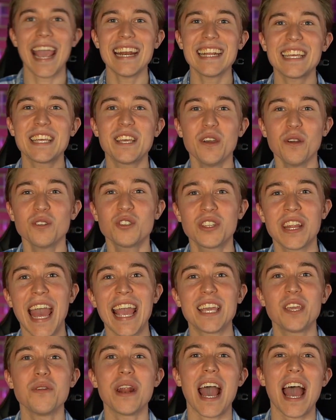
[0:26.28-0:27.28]
And a huge
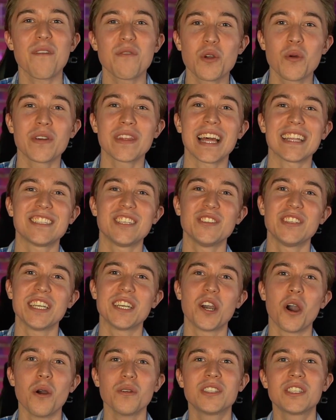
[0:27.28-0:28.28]
thank you to everyone that's
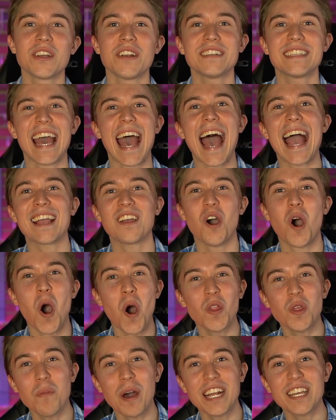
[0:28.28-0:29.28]
using code SIRTAG.
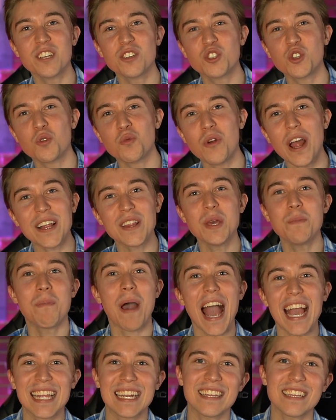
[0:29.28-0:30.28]
All the money goes directly
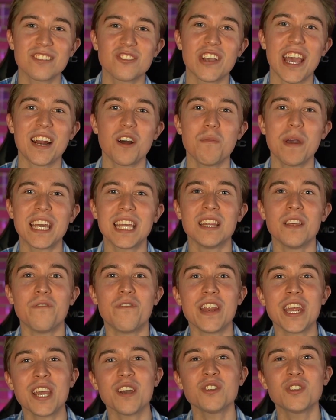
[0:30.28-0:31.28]
back into the channel, making the
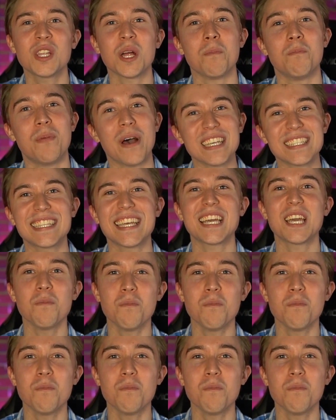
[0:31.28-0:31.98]
videos the best they